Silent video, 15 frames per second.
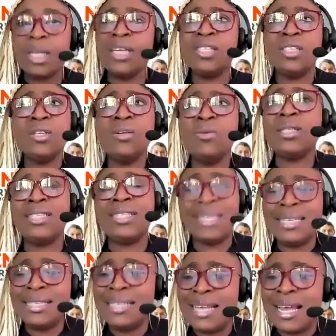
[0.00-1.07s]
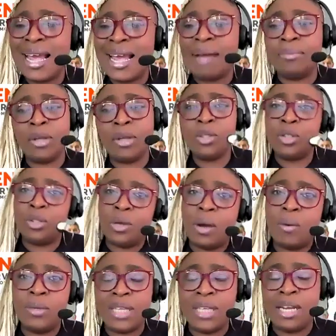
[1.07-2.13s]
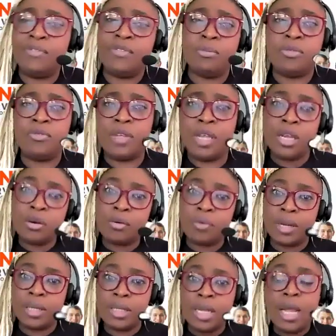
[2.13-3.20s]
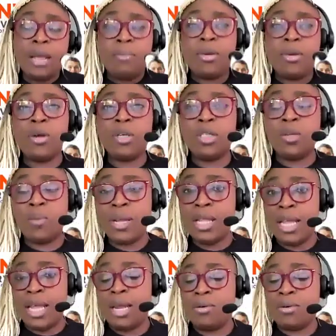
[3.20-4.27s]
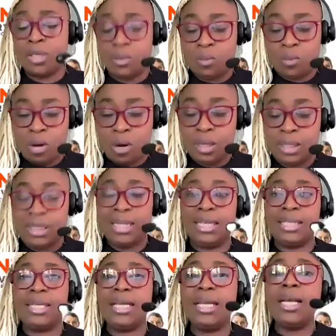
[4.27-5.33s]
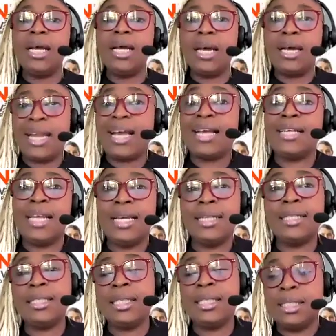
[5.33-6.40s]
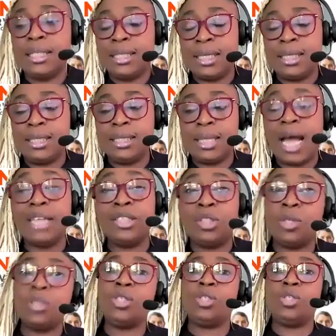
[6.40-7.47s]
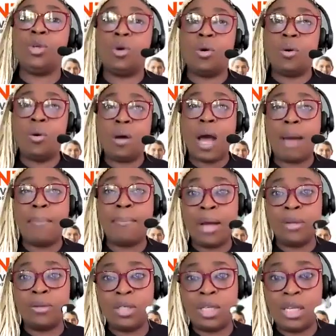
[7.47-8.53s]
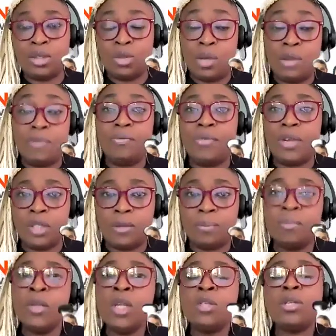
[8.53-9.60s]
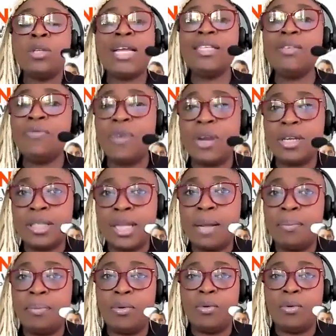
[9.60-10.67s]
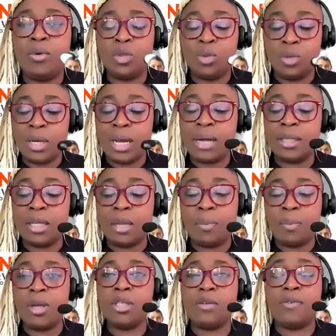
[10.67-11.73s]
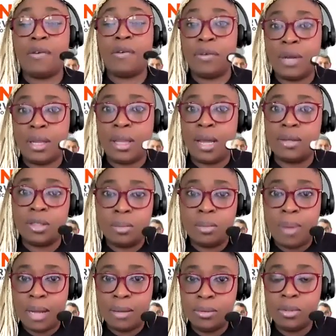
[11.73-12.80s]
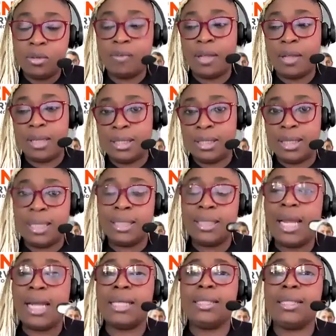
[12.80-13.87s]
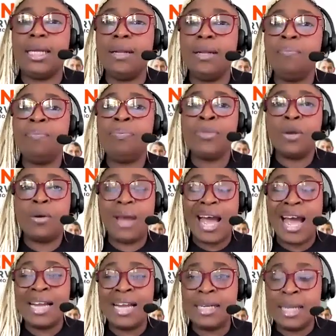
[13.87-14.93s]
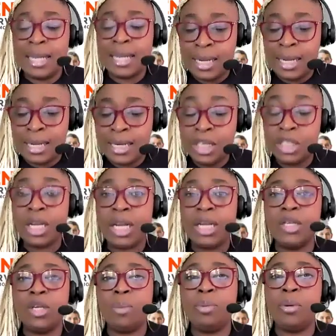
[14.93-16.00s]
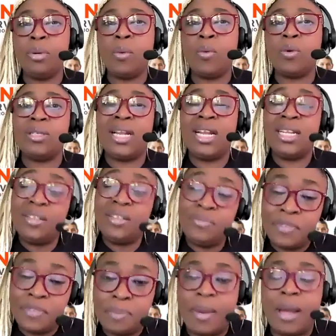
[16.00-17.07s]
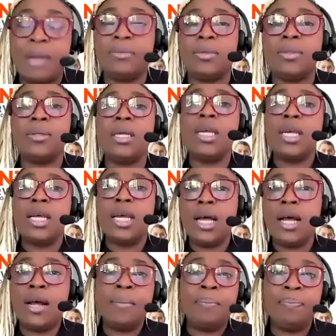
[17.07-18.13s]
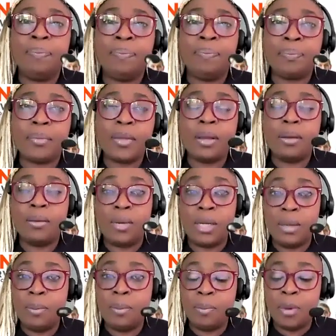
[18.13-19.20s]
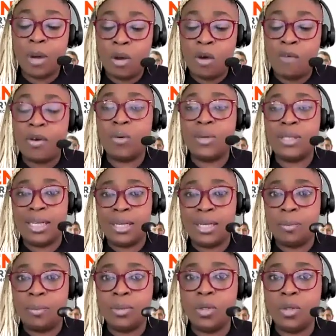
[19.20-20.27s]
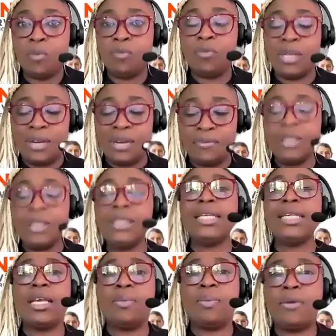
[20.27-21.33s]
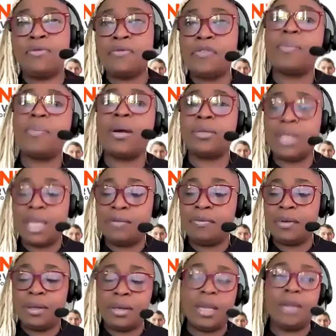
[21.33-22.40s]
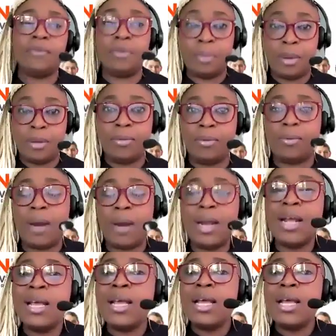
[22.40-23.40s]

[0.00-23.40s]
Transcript: is, you know what, this year, I'm not sure I want any form of increase, because the way the increase works is, like I said, it adjusts your amount to inflation. So let's say, for example, you took out a policy of £500,000 over 30 years, like I said, right? And initially your premium was, let's say, £50 when the cover was set up. So for the first year, you pay £50 every month, right?